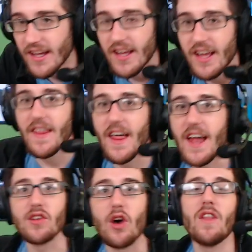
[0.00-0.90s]
That is
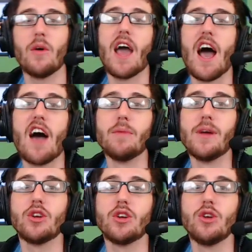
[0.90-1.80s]
all that we have. Make
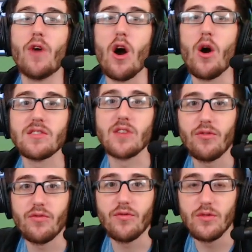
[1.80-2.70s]
sure you follow us on
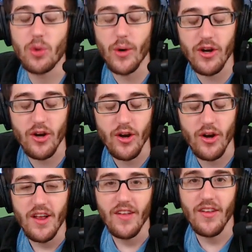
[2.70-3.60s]
Twitter,
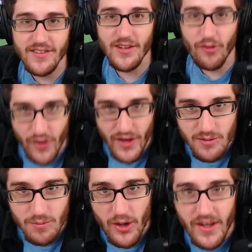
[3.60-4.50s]
like us on
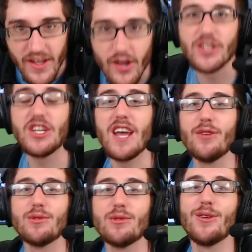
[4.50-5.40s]
Facebook, and go to
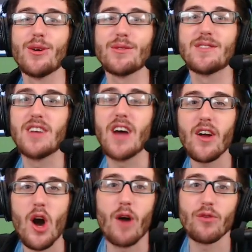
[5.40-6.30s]

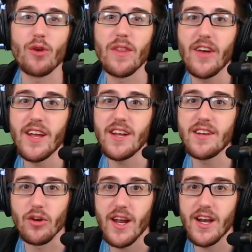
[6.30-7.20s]
GAUstudios.com for all the latest
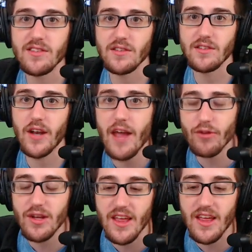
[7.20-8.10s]
and greatest on
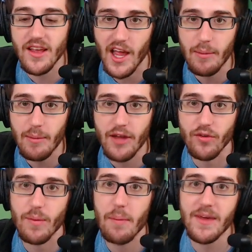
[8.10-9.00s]
everything gaming
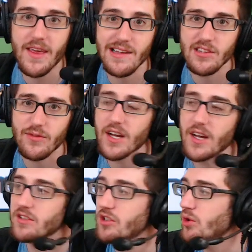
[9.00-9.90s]
from that PS
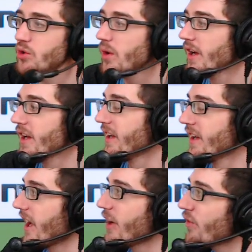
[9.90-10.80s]
Vita to
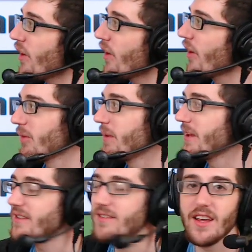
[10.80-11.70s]
Titanfall on
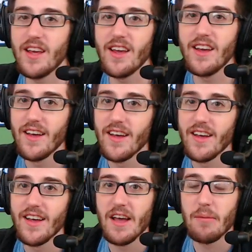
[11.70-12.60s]
PC.
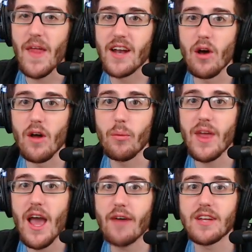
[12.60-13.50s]
But that is all that we
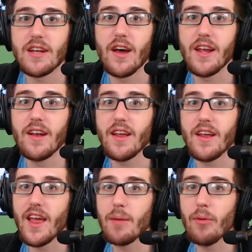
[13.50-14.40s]
have tonight.
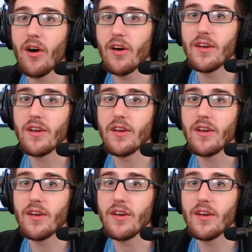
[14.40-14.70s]
Game on.